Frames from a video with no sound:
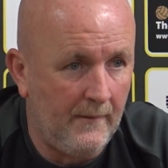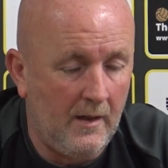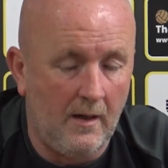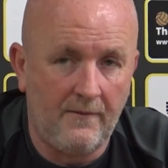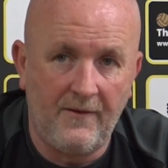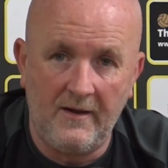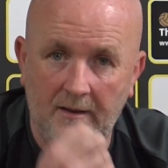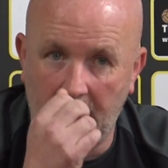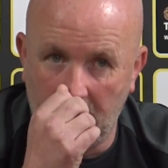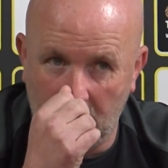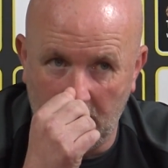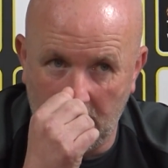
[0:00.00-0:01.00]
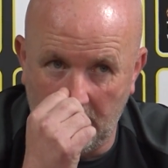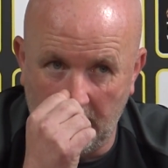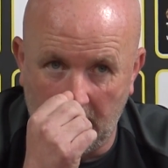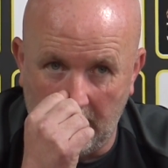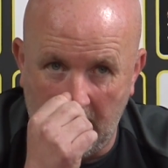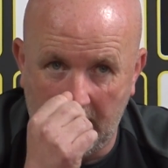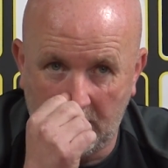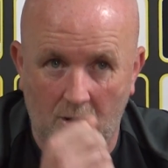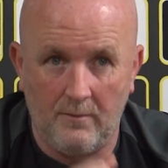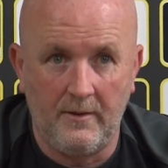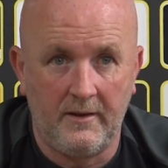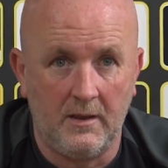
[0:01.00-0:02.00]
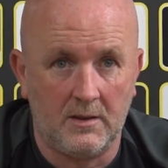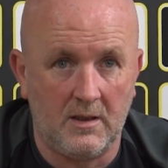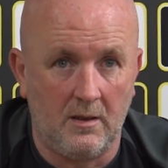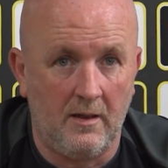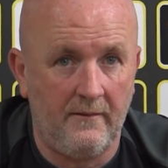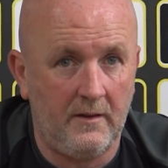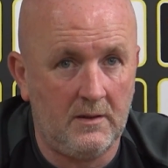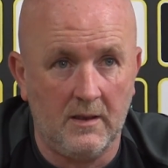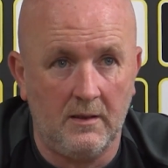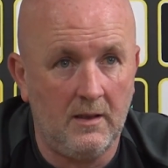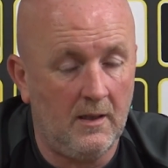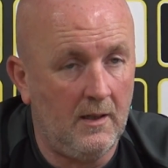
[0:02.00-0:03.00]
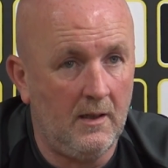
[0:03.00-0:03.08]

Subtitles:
I think the last couple of years at Livingston,